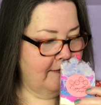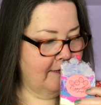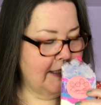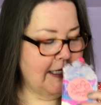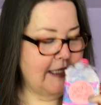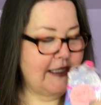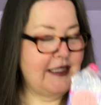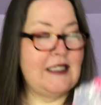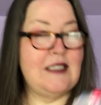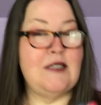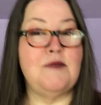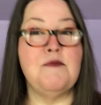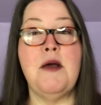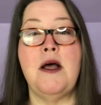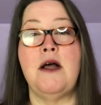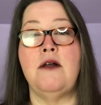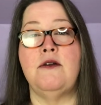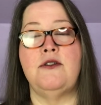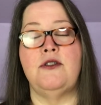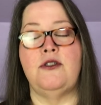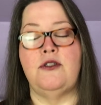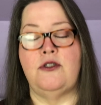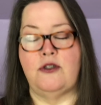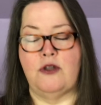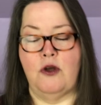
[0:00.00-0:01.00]
It
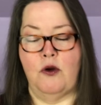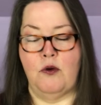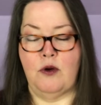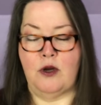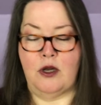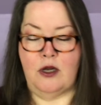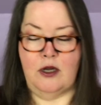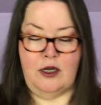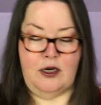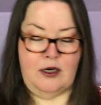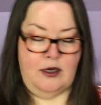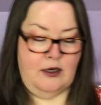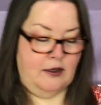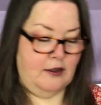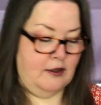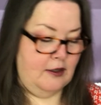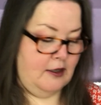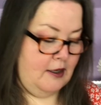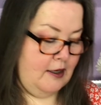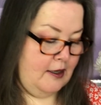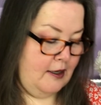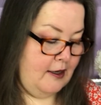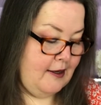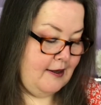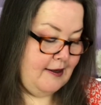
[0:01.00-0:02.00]
smells so good.
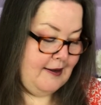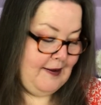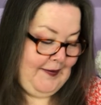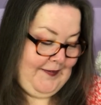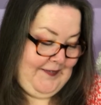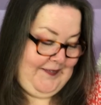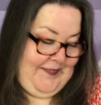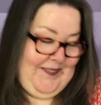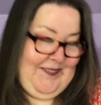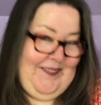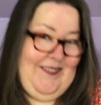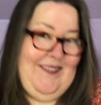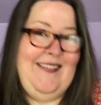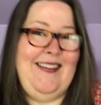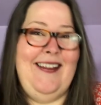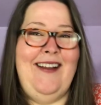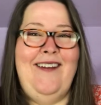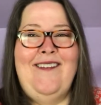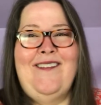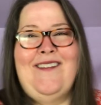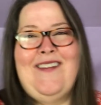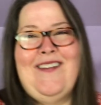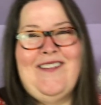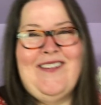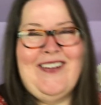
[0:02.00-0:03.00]

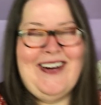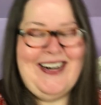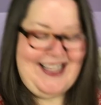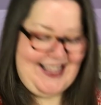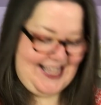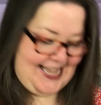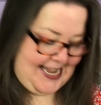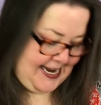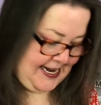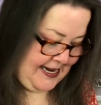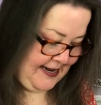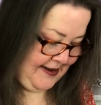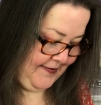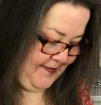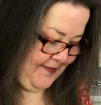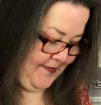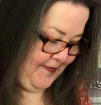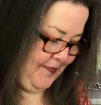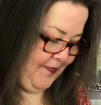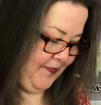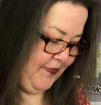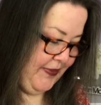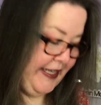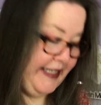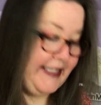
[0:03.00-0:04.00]
One more thing.
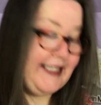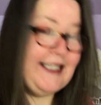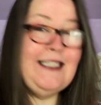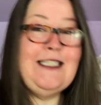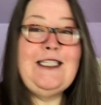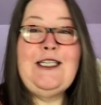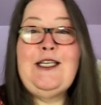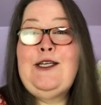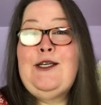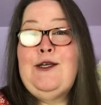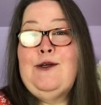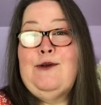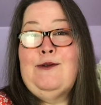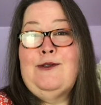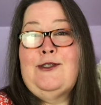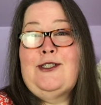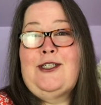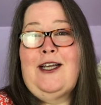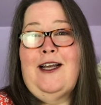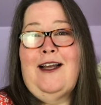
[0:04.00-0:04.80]
This is huge.